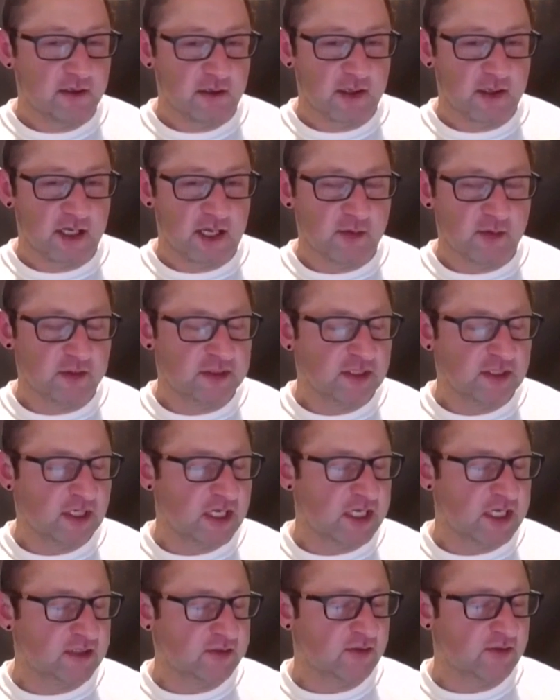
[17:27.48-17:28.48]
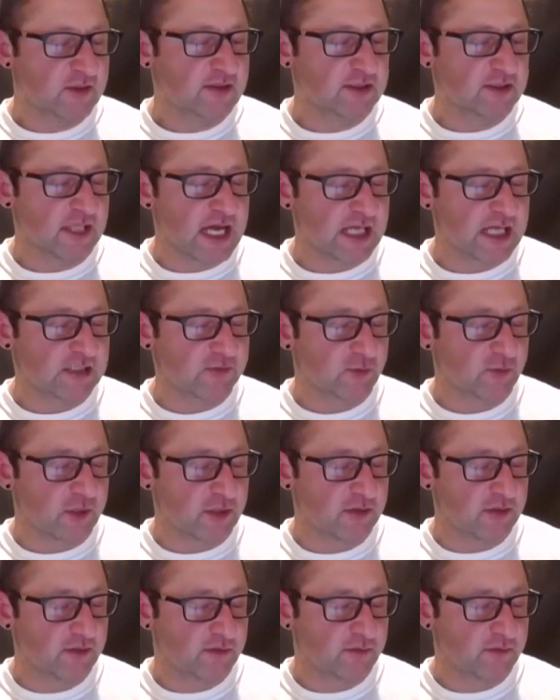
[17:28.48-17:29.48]
I'm just going to answer this last one
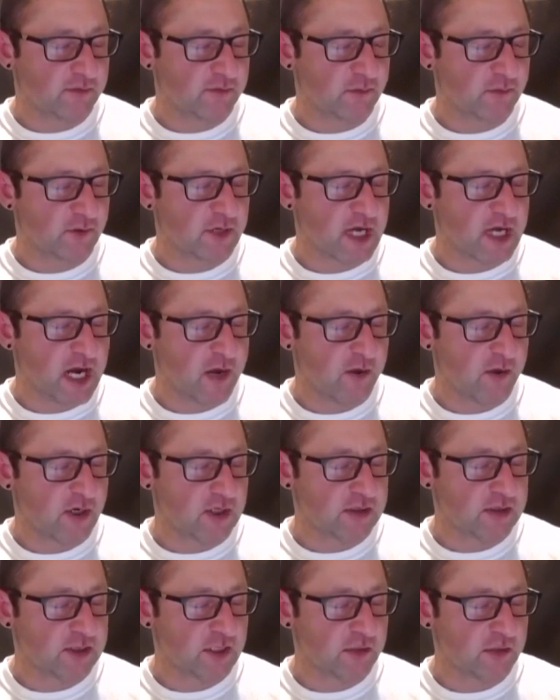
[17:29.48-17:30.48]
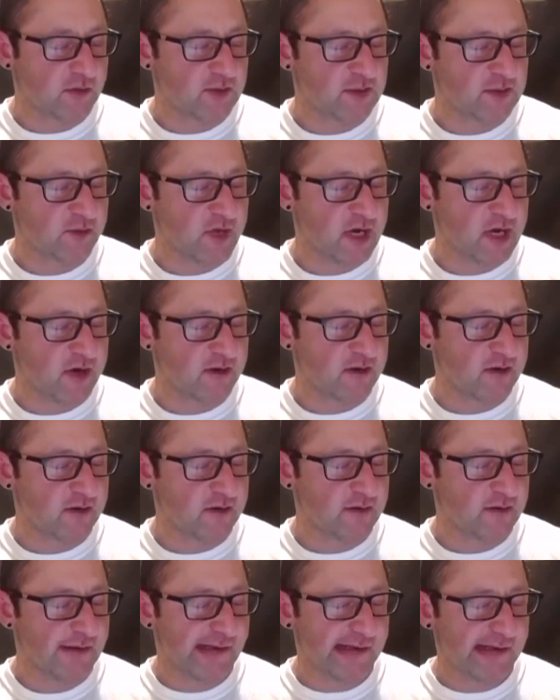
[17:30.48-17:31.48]
for now because the other one's about
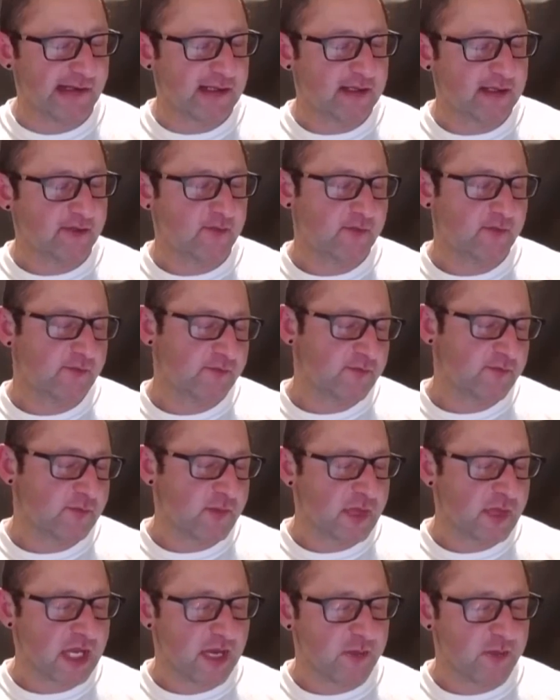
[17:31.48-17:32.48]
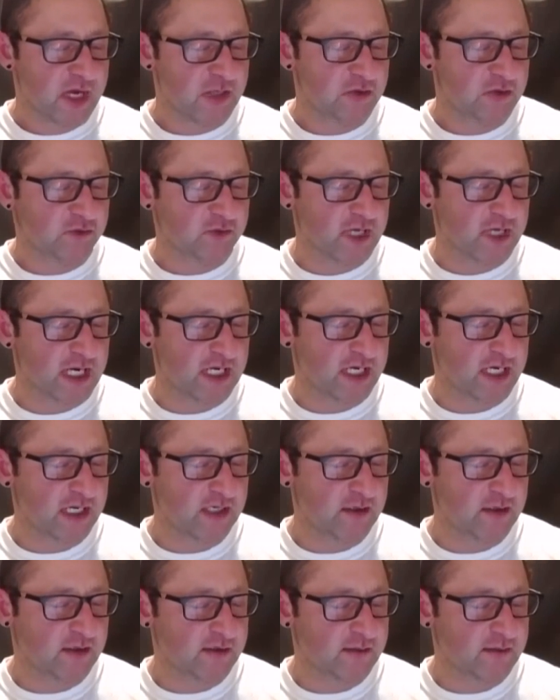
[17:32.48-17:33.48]
my training
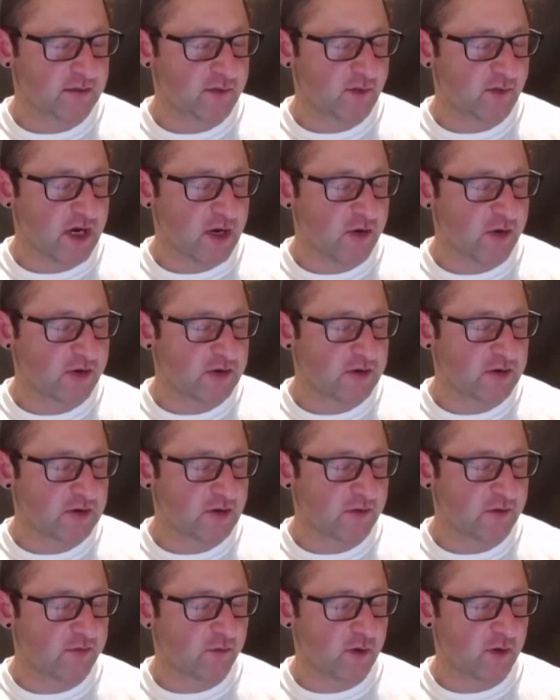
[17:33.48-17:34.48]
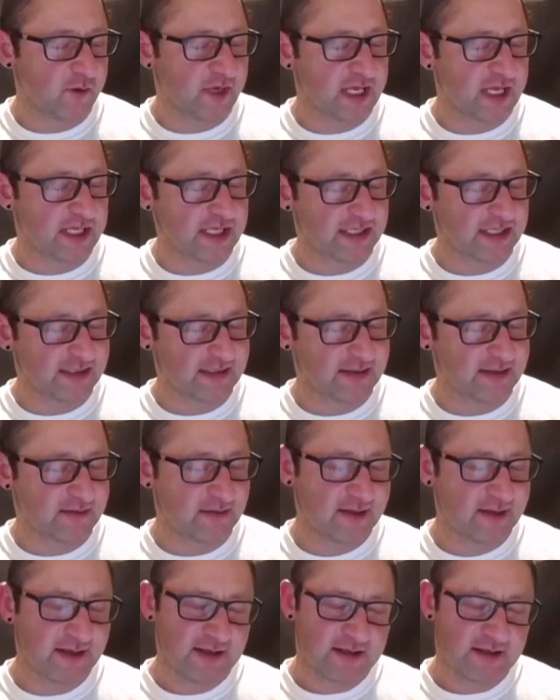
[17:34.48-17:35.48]
and the, do I always use good form and that. that
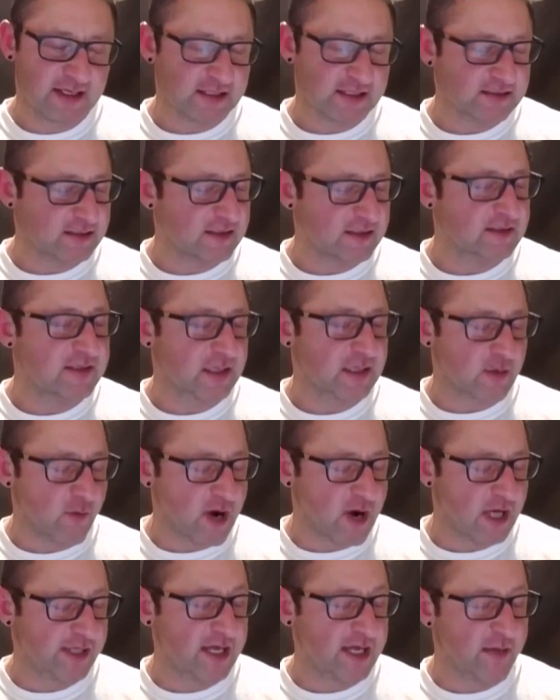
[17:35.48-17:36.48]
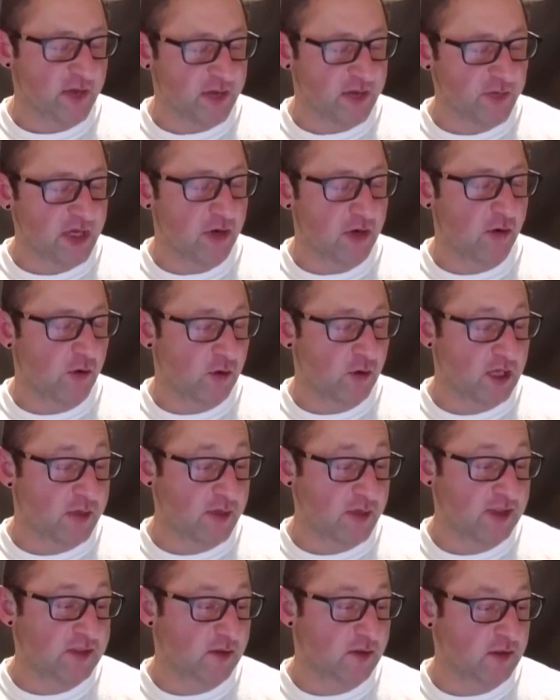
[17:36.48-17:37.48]
that's going to take a while. That might be a whole
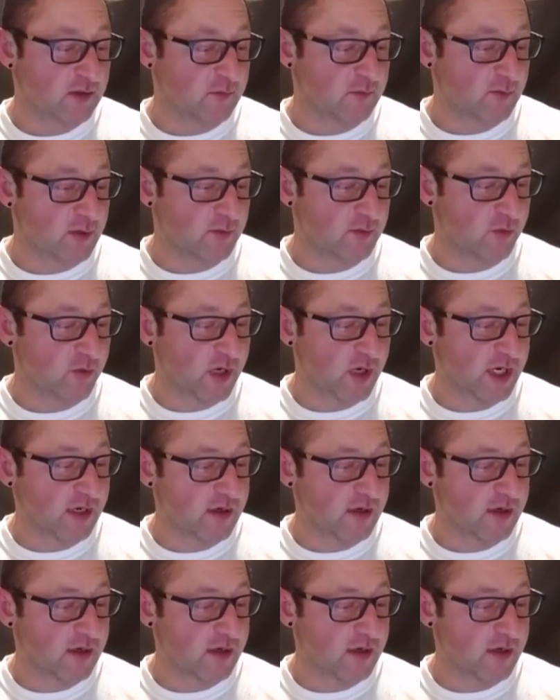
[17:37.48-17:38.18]
episode at one point